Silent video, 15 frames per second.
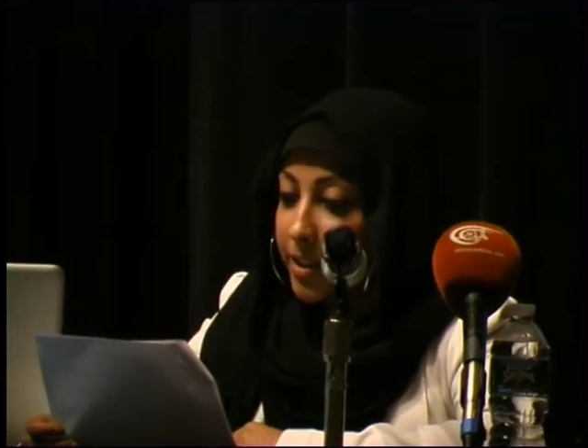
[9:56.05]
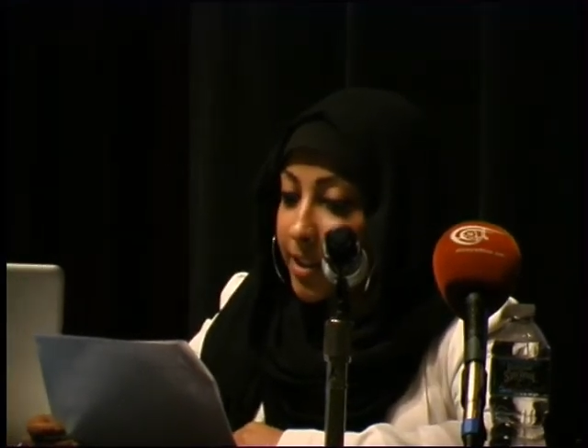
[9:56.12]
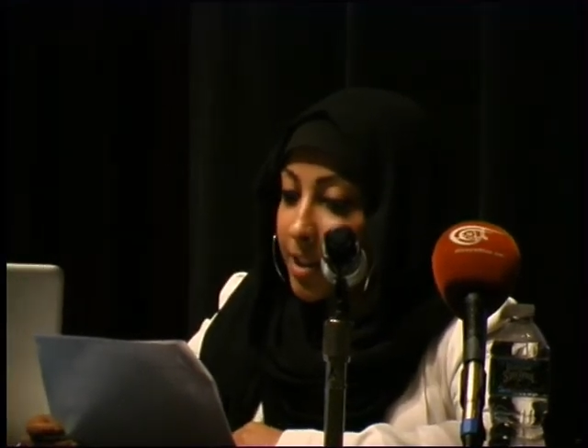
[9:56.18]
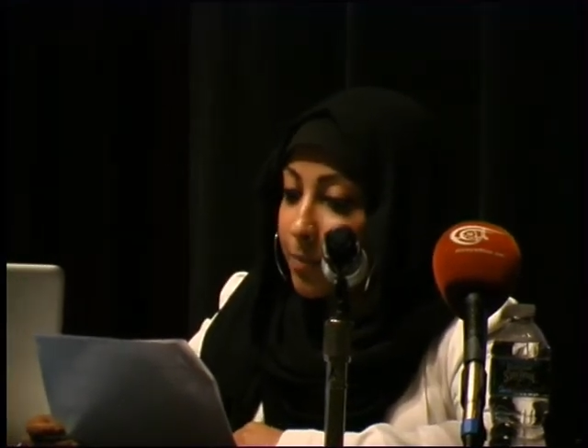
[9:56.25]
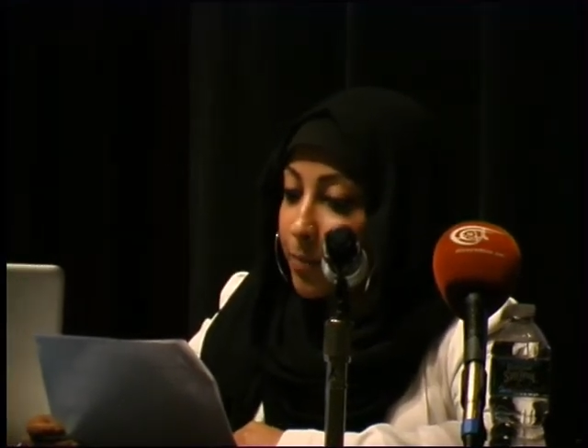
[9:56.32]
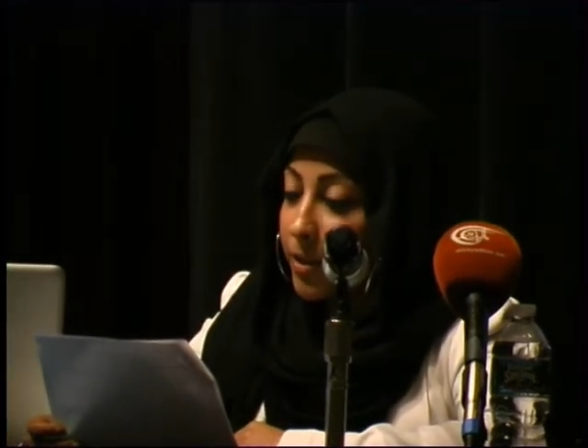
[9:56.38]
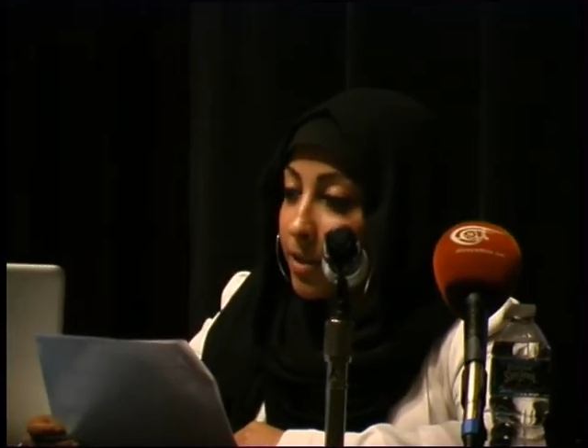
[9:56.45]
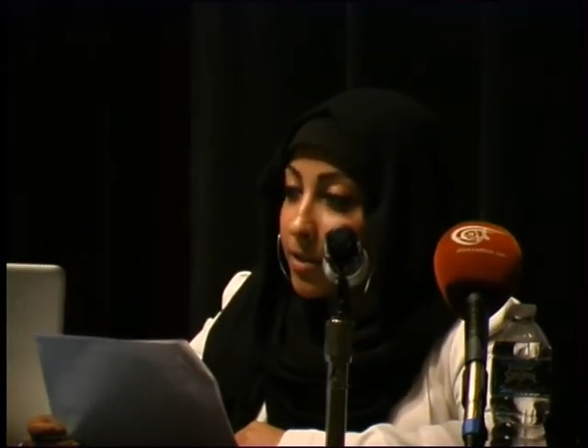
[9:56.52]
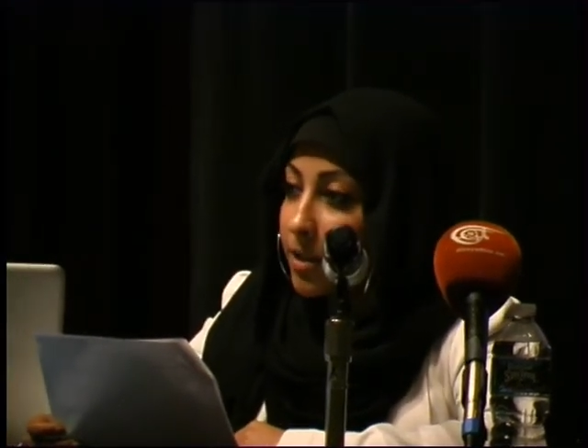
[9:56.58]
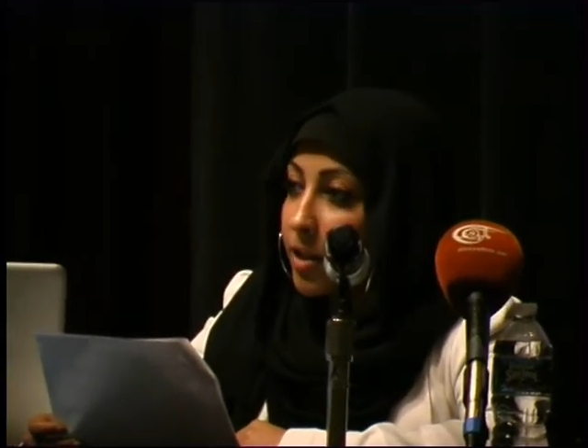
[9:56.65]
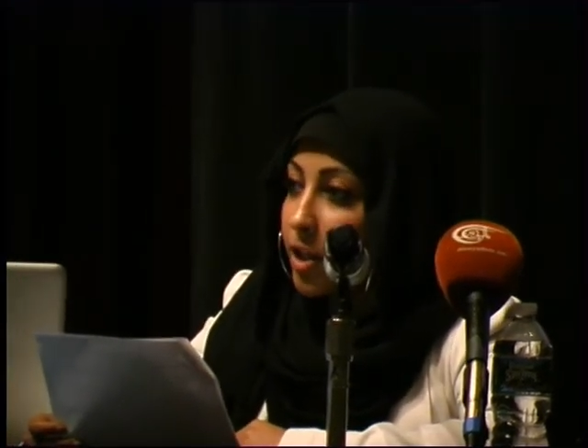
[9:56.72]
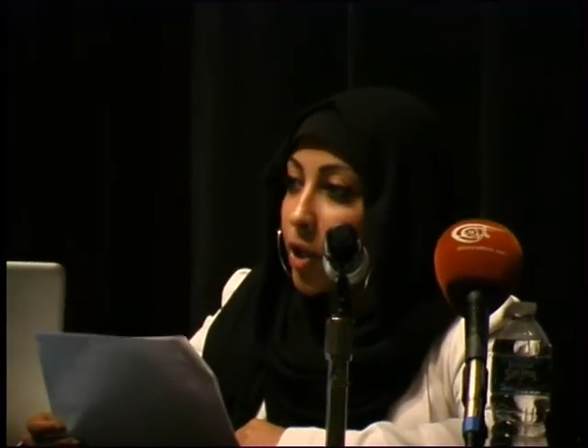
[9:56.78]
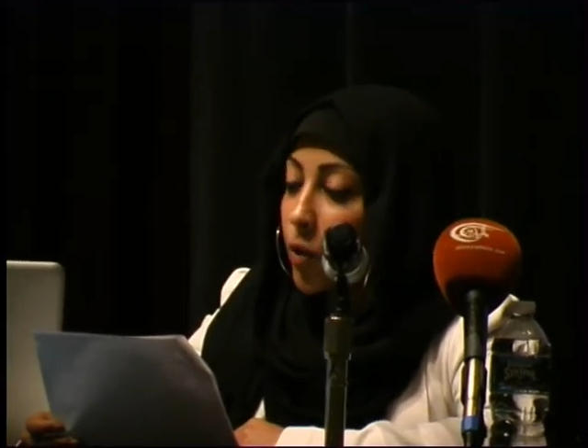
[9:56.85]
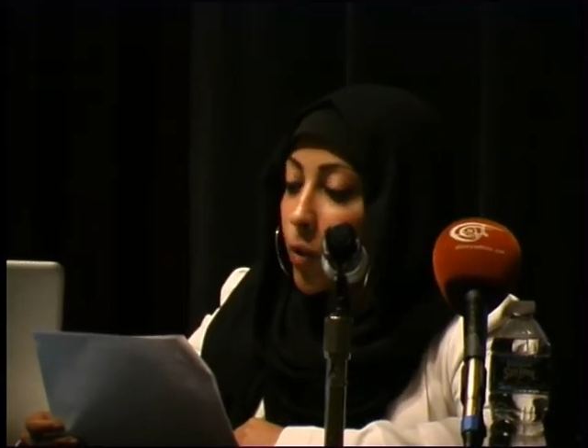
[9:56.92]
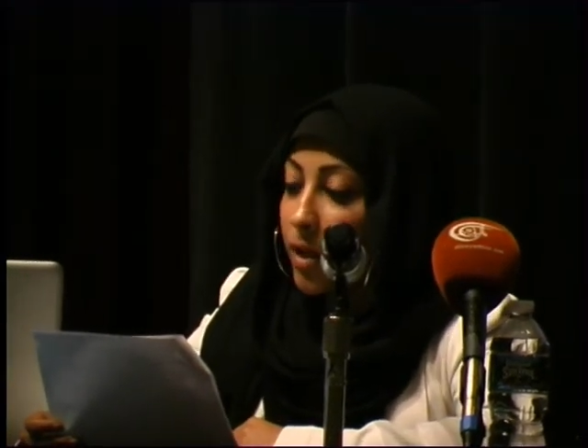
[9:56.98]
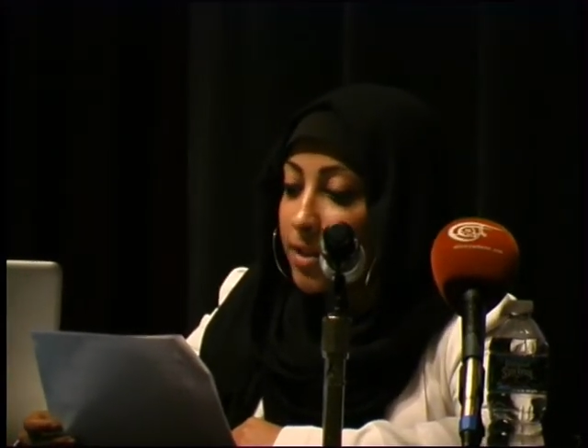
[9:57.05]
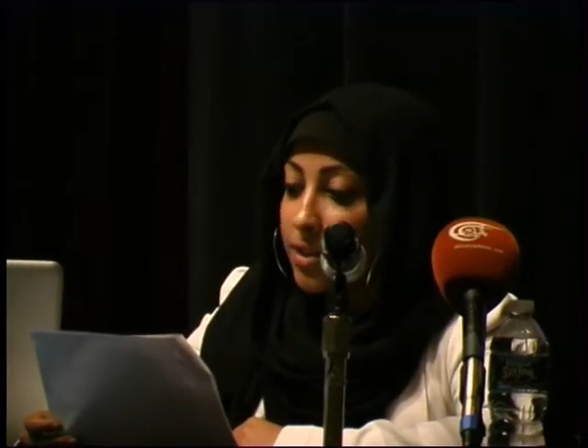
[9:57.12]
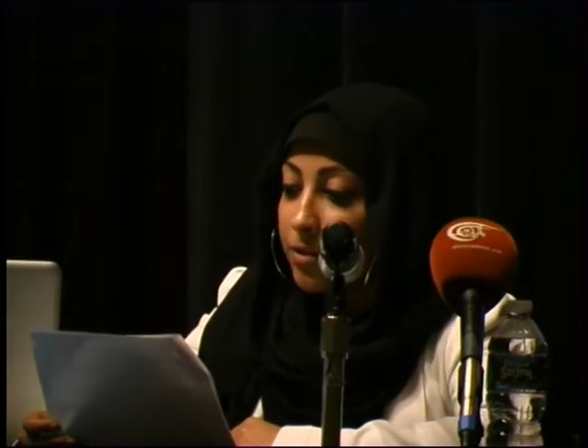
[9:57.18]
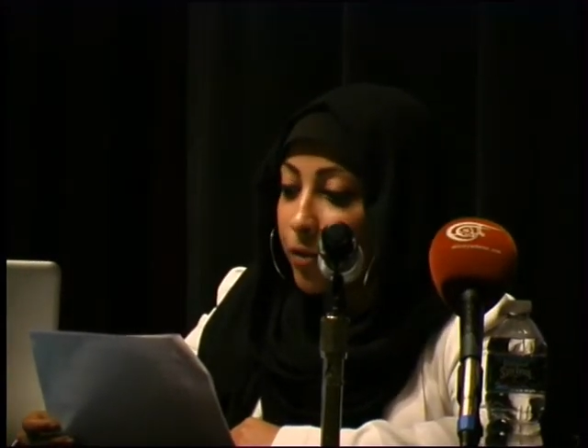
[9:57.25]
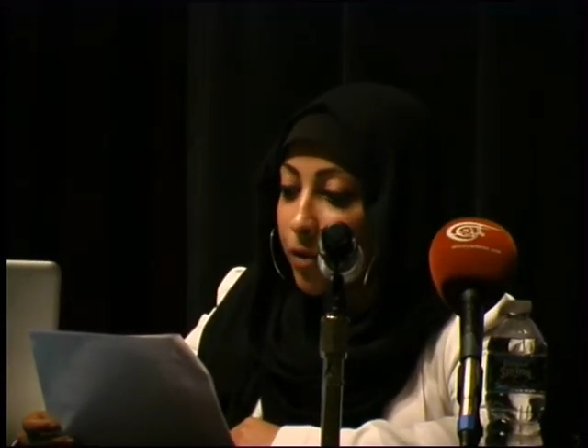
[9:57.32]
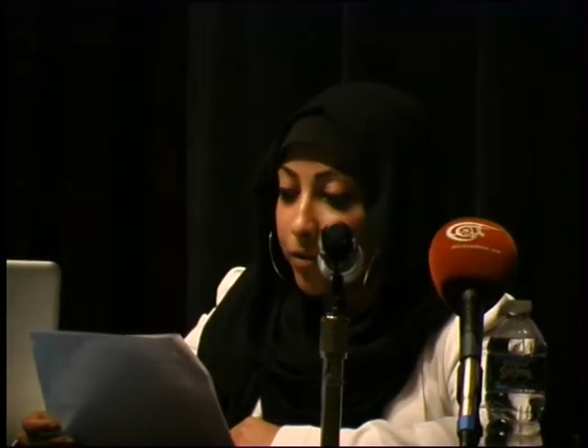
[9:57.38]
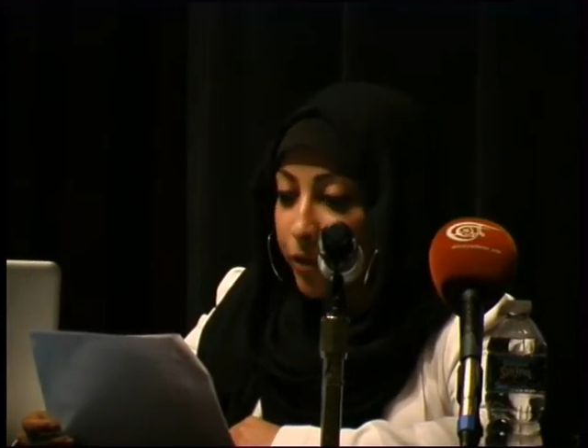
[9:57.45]
spilt in the quest
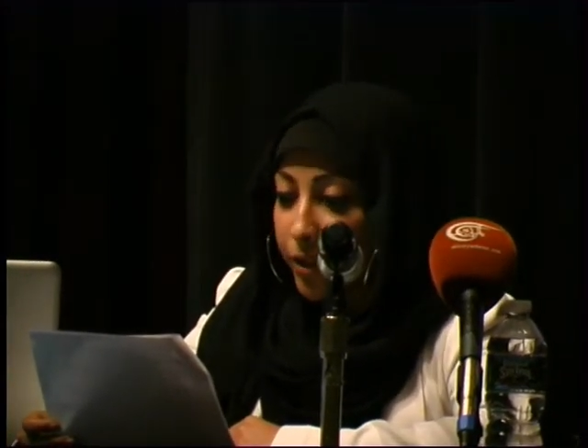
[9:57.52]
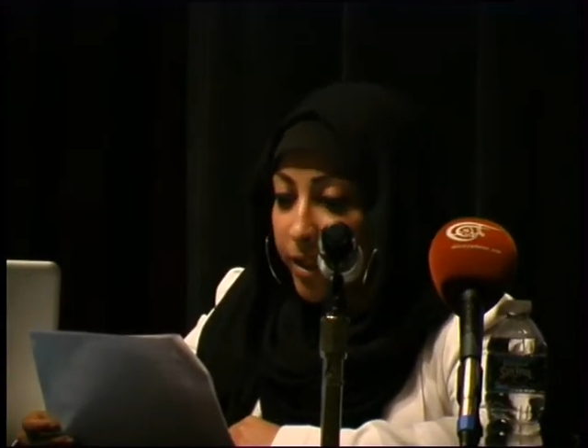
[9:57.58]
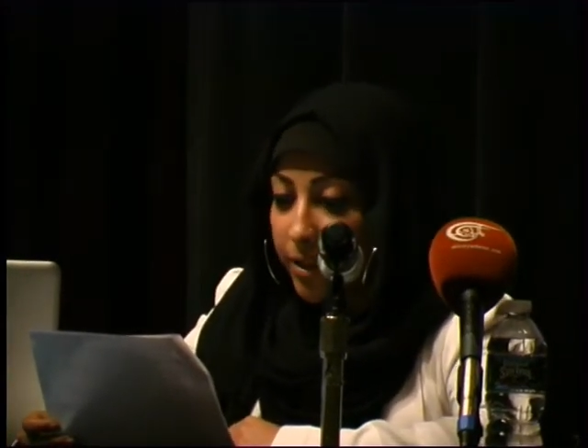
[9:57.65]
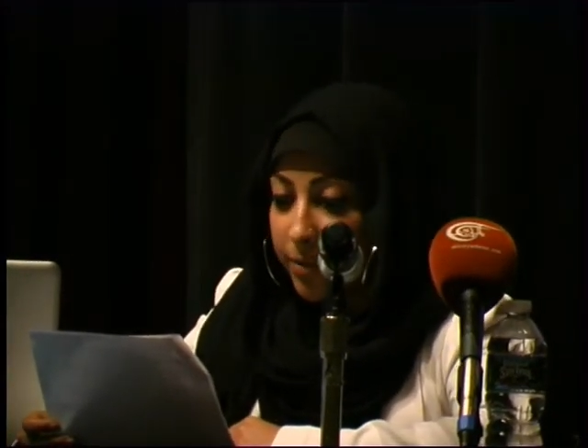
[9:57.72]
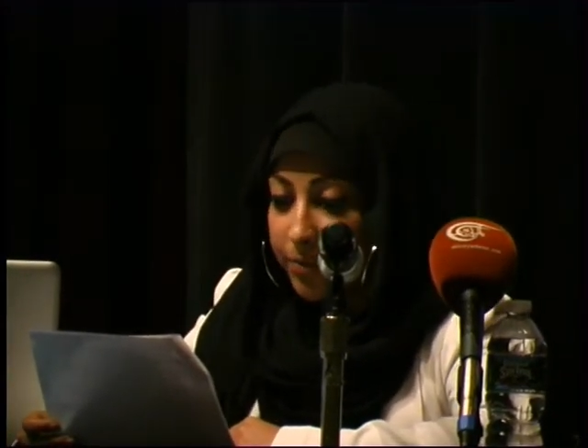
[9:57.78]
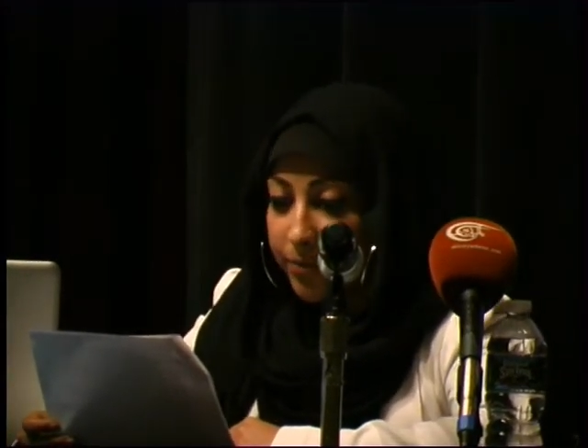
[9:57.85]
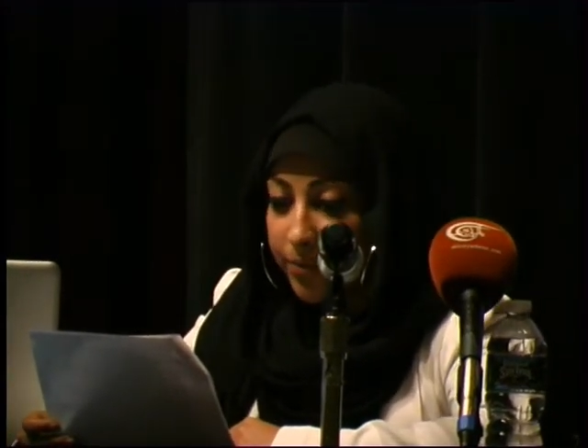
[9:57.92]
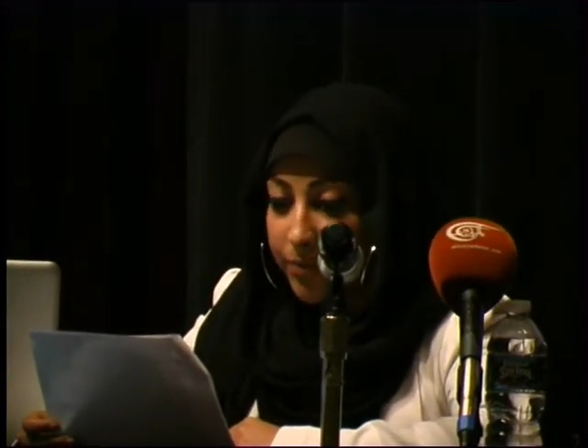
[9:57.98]
for freedom.